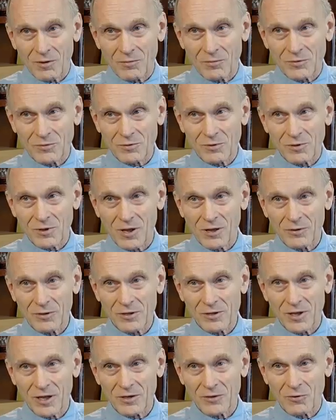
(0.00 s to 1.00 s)
which was
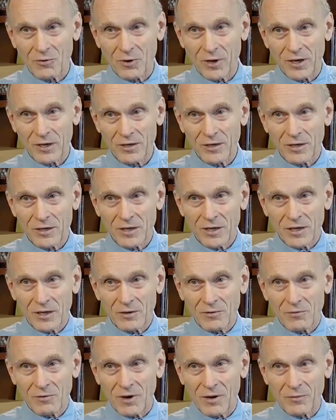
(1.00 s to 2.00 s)
always ongoing,
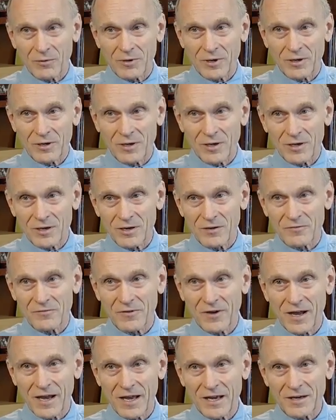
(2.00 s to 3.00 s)
we were able to
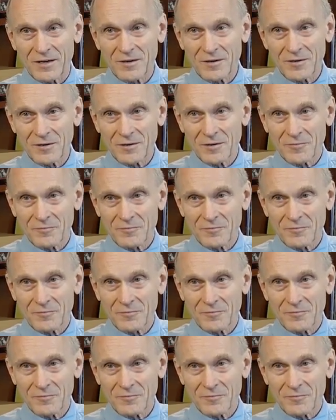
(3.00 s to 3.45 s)
define